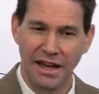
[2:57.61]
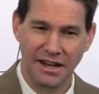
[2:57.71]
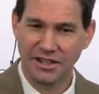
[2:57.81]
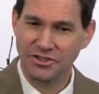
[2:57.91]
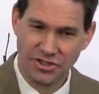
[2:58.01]

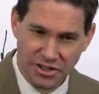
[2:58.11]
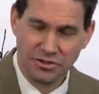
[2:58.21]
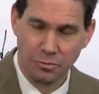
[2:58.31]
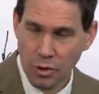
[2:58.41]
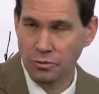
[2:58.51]
And it
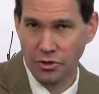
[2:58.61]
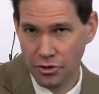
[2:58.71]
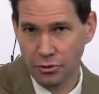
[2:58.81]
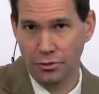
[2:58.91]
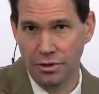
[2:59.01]
just won't
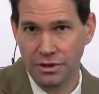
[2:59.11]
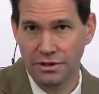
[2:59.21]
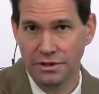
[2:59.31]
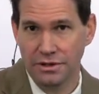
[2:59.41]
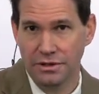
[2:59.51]
do
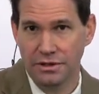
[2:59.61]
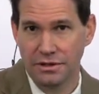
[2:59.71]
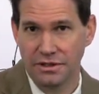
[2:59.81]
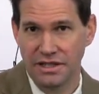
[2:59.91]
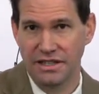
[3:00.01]

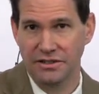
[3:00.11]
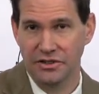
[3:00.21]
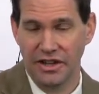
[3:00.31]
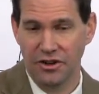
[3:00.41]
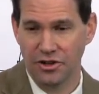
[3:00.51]
to
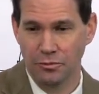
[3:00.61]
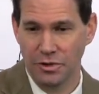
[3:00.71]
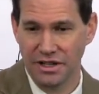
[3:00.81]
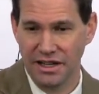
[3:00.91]
kneel down on one